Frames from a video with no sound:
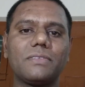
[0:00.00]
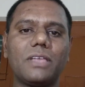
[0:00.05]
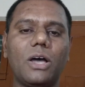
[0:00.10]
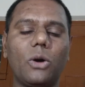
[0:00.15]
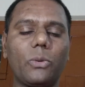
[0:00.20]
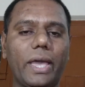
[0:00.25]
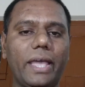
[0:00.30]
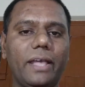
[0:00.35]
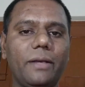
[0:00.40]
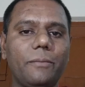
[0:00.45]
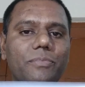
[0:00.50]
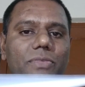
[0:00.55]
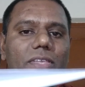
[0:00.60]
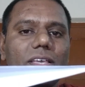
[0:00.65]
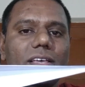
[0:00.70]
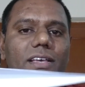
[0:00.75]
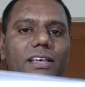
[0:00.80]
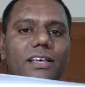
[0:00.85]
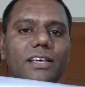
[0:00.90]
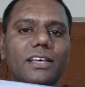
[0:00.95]
Okay,
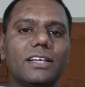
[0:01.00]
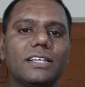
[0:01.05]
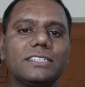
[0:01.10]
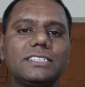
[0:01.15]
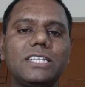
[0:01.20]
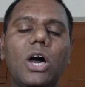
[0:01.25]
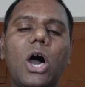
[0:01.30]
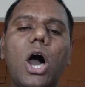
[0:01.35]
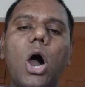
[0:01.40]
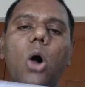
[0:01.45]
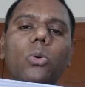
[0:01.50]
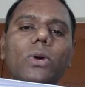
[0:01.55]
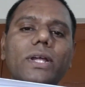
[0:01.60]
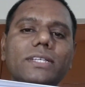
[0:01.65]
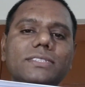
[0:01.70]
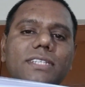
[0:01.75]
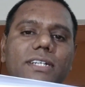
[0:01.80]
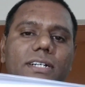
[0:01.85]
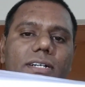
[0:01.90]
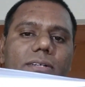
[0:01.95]
so how
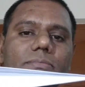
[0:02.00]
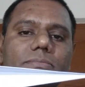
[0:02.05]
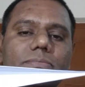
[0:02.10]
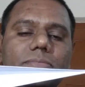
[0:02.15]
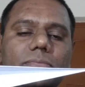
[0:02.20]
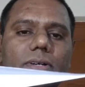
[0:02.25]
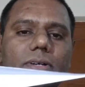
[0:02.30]
does a